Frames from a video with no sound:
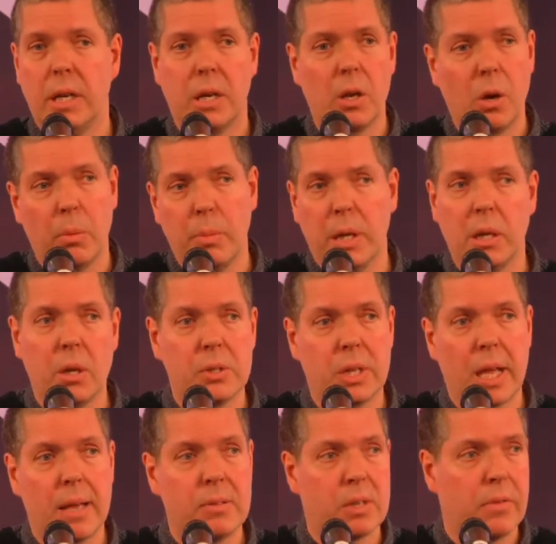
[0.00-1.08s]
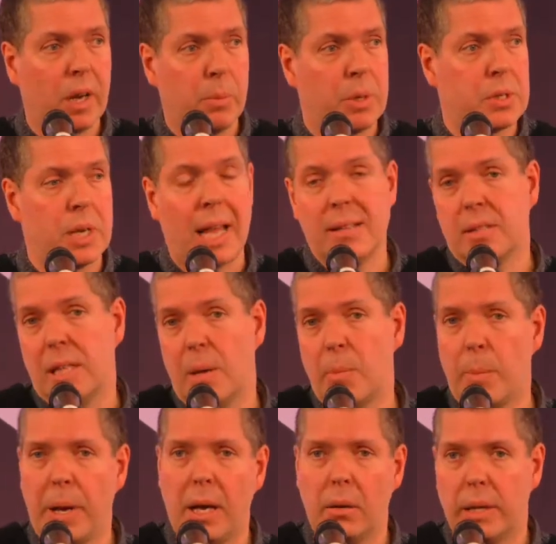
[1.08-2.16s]
You can go and meet loads of games developers and ask them
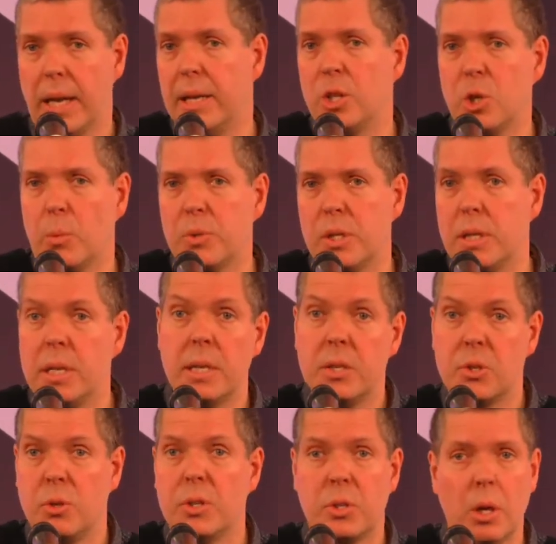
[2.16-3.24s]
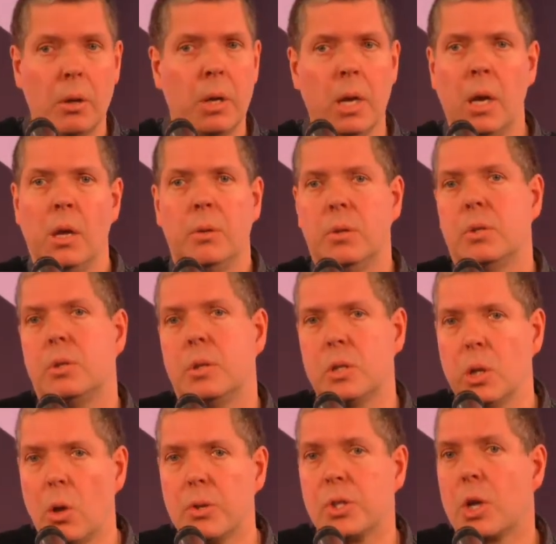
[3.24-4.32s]
about getting jobs in the industry. So there's, there's
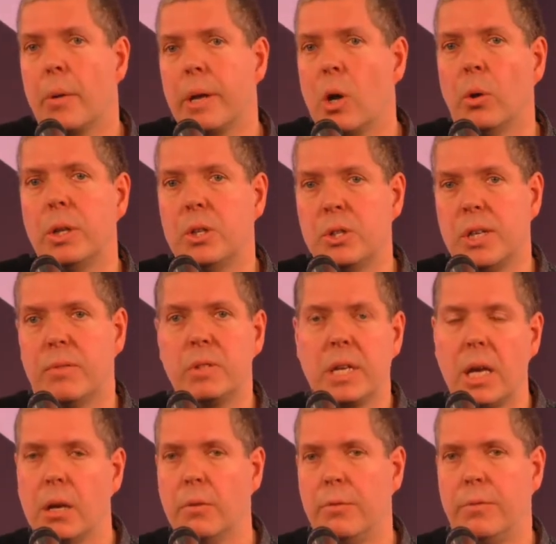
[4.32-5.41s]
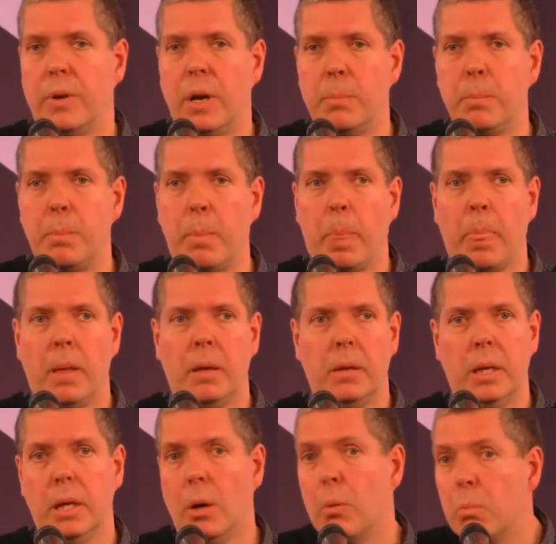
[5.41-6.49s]
lots going on. You just have to kind of, um,
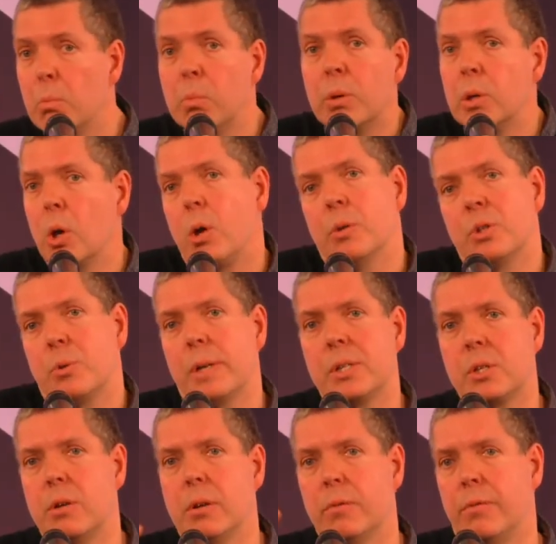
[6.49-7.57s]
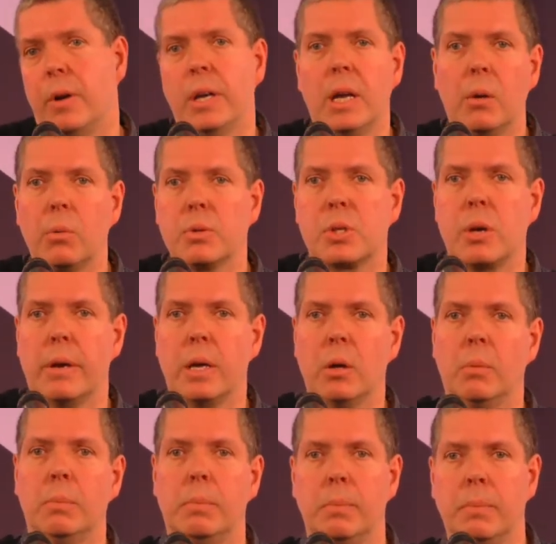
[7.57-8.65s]
you know, look on Twitter and find out what's going
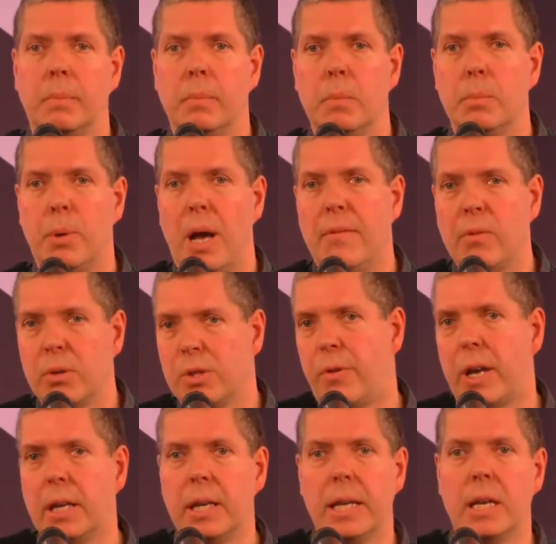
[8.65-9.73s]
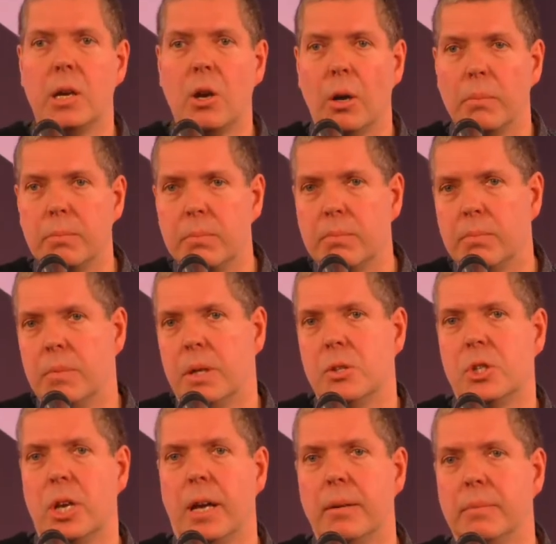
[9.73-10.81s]
on. But everyone's friendly. You can go up and, and
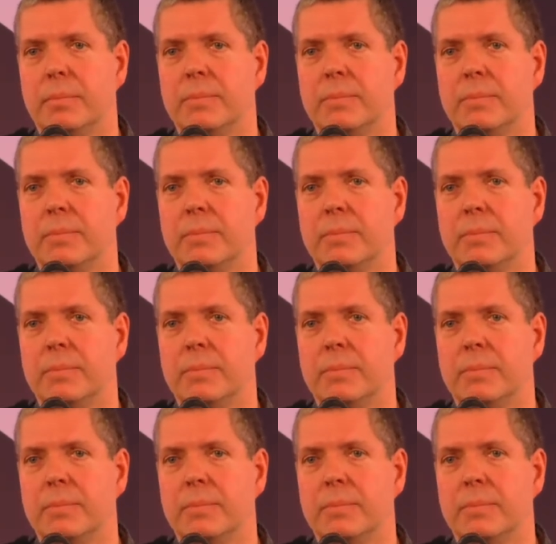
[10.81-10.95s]
chat.